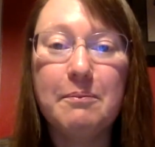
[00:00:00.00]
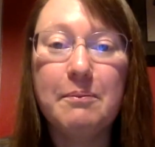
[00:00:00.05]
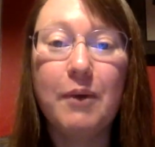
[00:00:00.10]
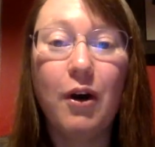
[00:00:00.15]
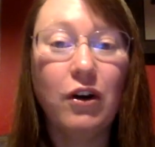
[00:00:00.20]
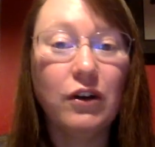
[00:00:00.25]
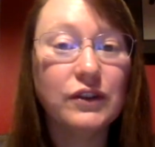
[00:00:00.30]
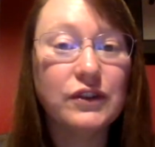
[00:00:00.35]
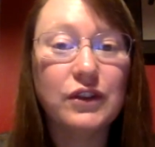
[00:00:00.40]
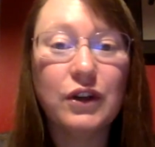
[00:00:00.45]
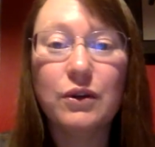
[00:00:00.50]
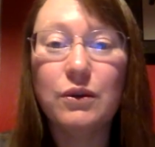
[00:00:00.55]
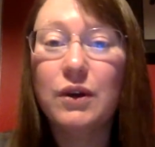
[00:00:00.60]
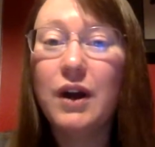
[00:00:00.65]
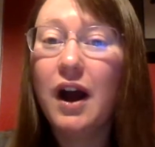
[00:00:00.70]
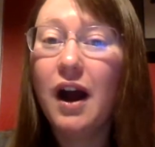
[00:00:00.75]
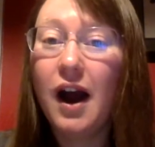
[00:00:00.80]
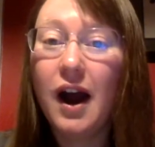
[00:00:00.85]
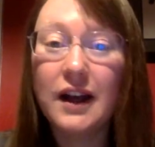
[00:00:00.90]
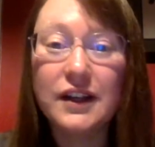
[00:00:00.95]
Also,
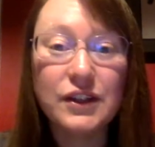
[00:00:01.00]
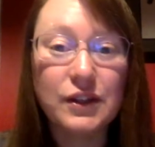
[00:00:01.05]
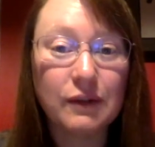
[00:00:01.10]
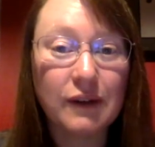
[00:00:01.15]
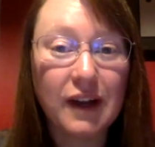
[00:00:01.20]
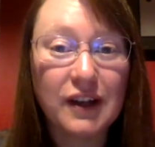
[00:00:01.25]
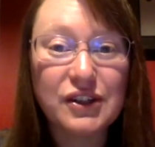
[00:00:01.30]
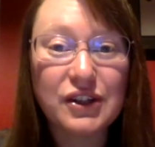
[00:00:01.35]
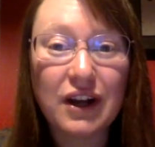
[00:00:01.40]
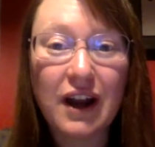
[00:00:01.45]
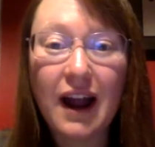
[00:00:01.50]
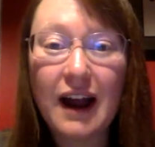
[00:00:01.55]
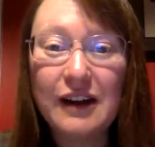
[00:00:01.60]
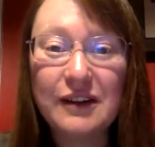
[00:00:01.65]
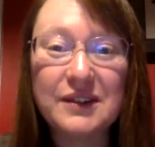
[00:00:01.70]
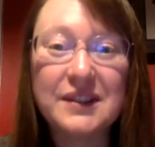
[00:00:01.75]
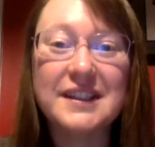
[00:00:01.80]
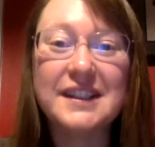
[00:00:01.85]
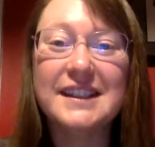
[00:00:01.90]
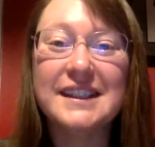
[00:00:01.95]
hunt around your
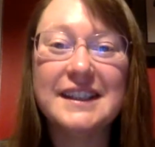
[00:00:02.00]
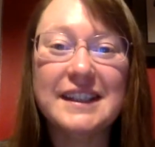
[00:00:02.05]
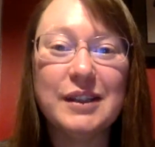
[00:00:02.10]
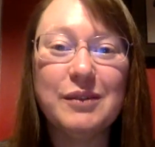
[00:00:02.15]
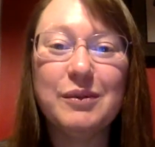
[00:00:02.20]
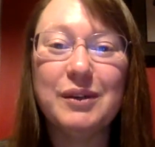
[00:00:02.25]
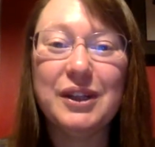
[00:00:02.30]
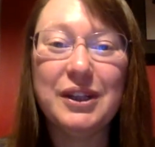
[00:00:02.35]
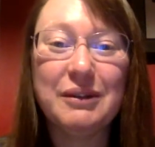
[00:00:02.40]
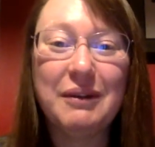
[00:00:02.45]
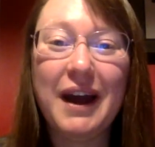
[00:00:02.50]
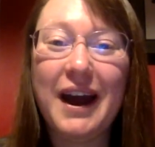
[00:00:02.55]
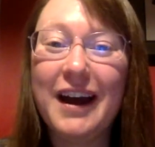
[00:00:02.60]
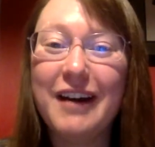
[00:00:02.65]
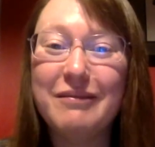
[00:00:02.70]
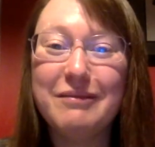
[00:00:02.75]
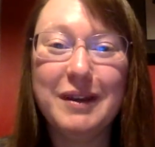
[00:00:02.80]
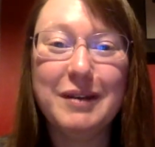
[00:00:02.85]
house and see what you have.